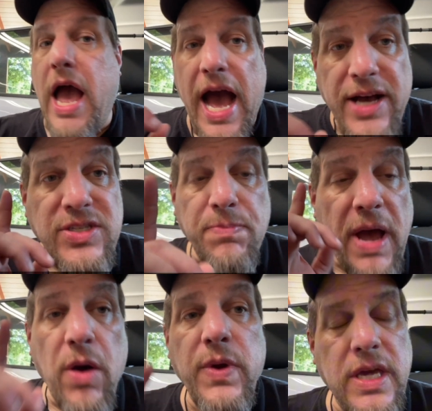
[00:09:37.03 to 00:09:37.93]
How's
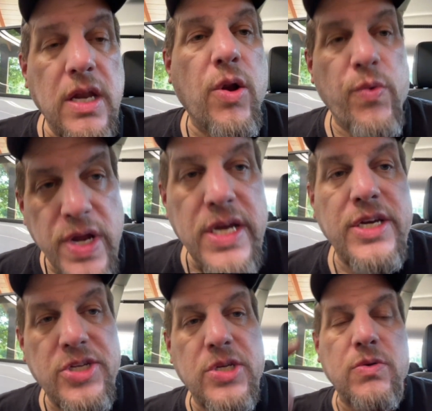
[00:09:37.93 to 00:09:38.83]
about we get a
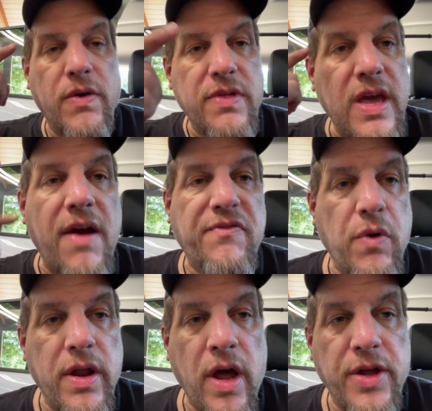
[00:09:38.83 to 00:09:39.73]
reissue of the
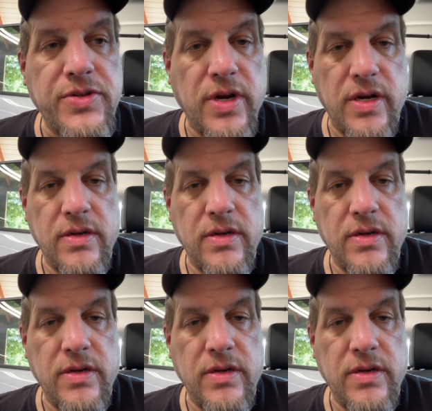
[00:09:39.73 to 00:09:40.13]
F100?